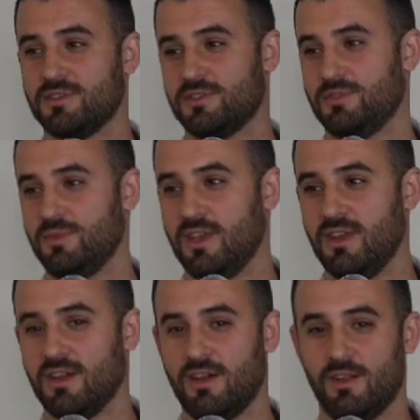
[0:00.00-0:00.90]
social
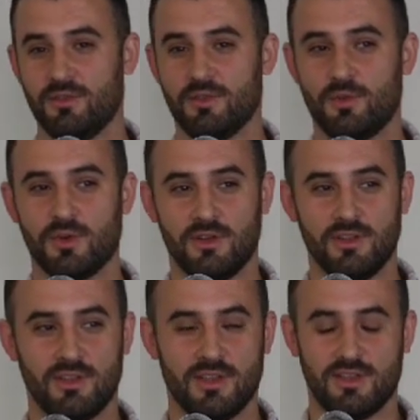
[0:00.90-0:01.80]
media all over the
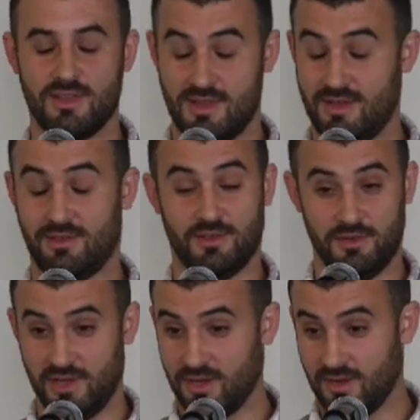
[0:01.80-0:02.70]
world, uh,
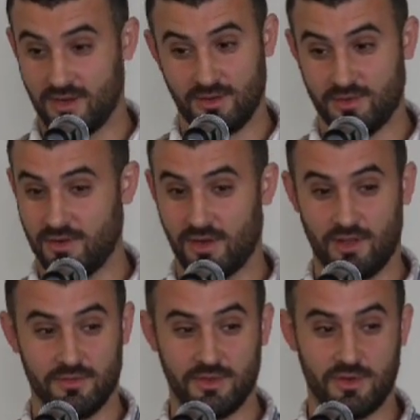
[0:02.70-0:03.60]
including, including
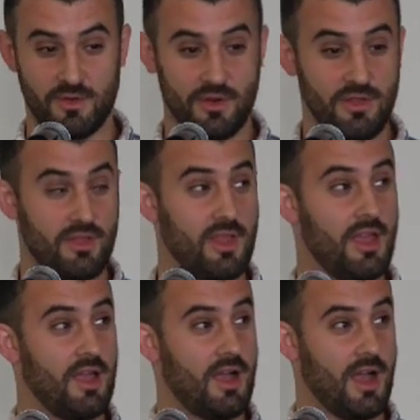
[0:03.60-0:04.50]
all over the north.
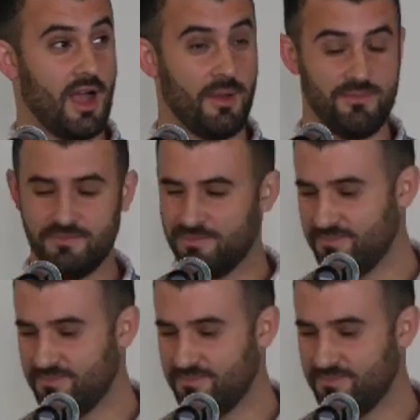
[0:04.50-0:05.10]
Um,